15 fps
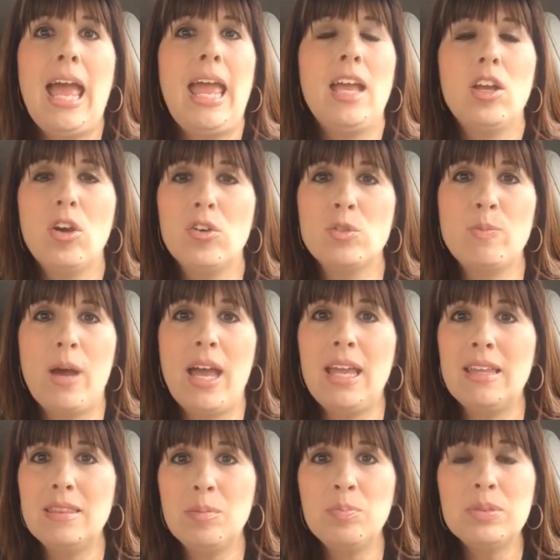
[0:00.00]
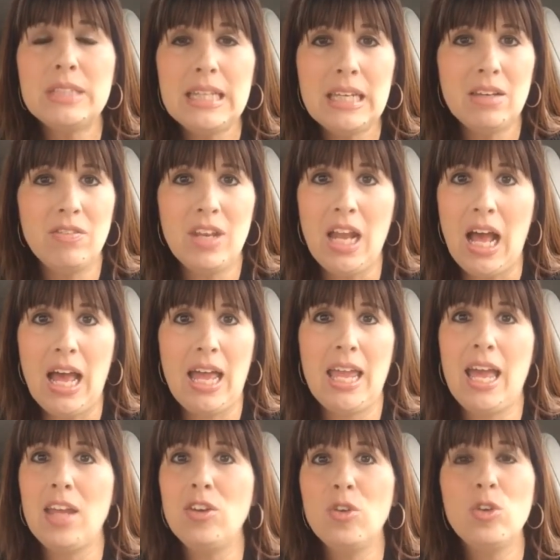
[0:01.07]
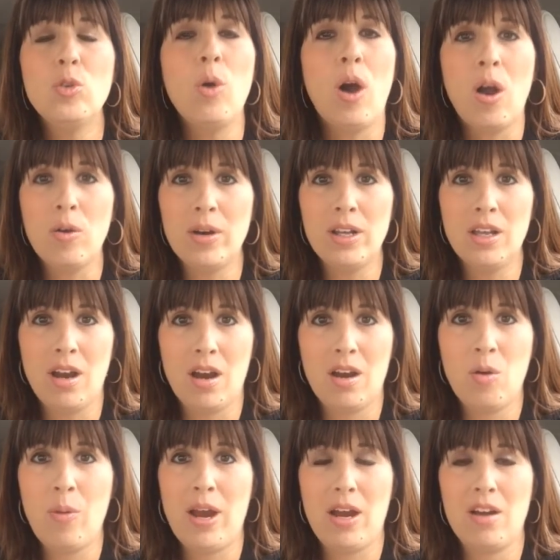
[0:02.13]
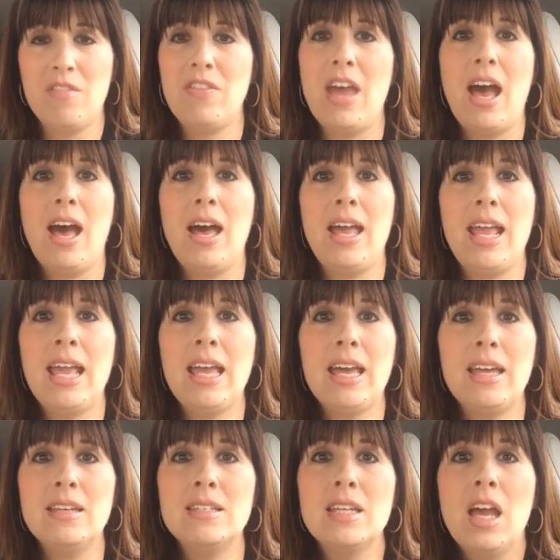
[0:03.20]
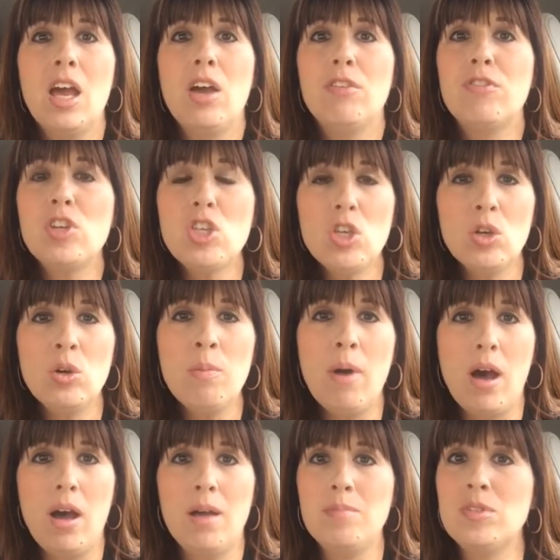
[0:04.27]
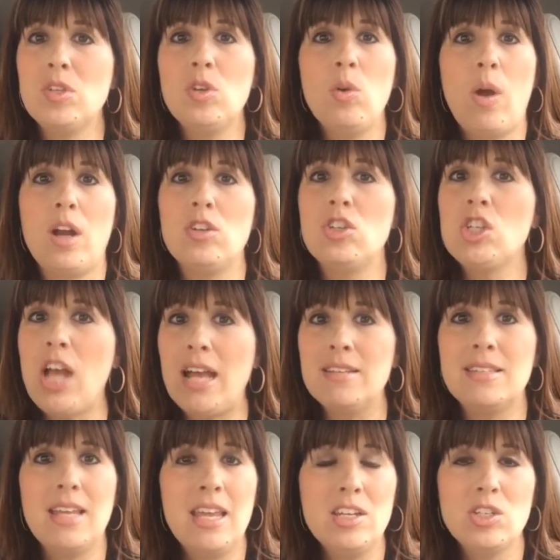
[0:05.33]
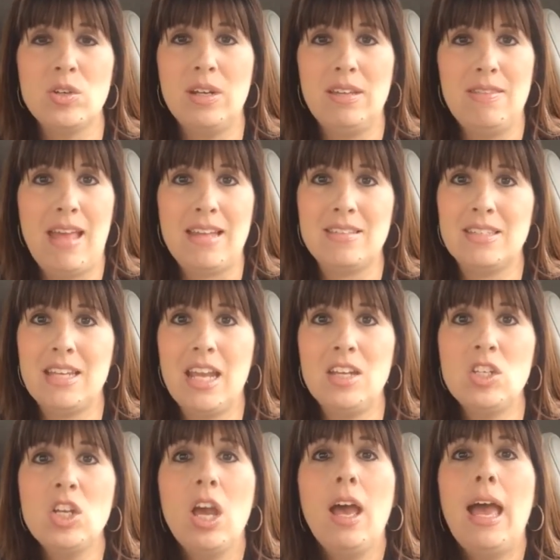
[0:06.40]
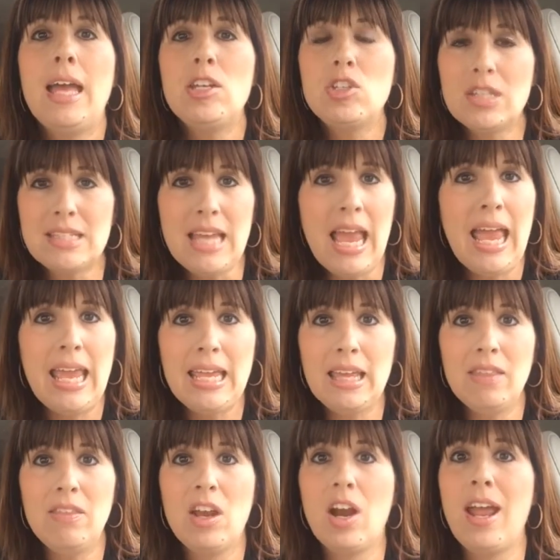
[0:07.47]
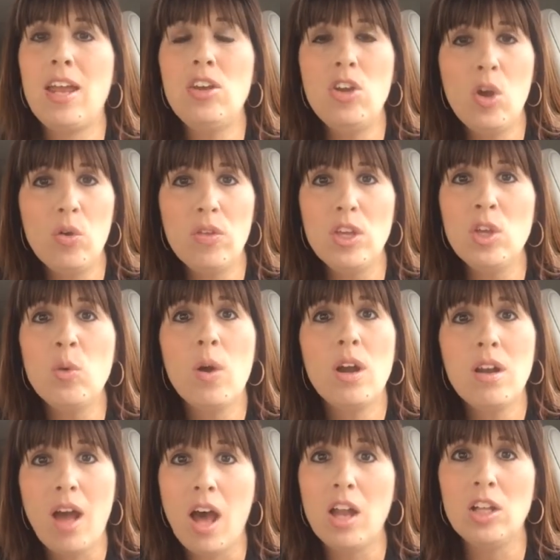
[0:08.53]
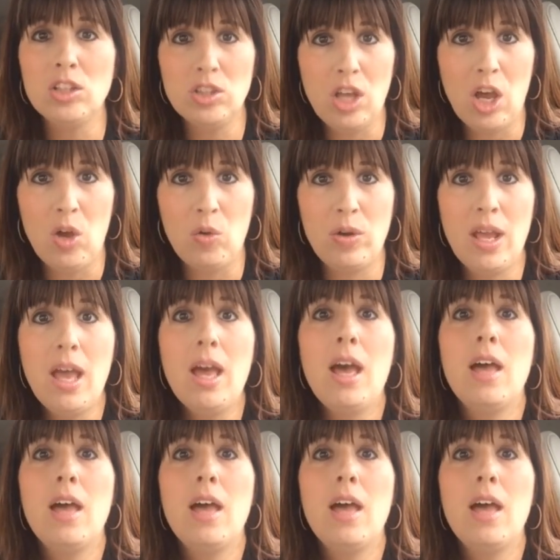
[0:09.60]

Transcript: It goes by in the blink of an eye. I know you already are aware of that. And for you moms who are just entering that stage, just hang in there and know that you are not alone.